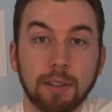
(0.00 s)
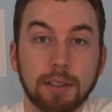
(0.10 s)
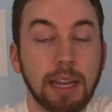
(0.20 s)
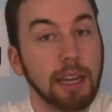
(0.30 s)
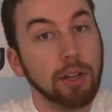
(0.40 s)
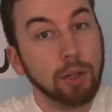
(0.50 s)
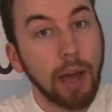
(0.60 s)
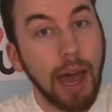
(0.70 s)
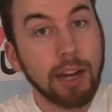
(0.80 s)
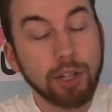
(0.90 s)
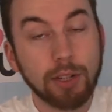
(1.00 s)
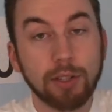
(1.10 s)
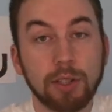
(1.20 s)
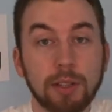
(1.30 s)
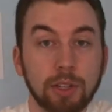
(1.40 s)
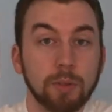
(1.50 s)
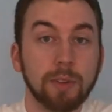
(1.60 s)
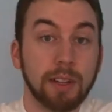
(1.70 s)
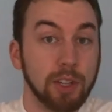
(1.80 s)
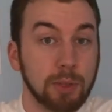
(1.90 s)
taking new actions that you
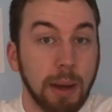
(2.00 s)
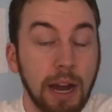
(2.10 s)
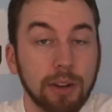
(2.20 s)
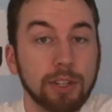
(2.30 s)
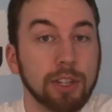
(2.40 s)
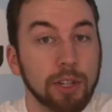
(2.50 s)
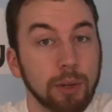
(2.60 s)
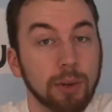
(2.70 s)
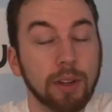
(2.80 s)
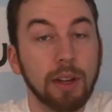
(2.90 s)
feel inspired to do,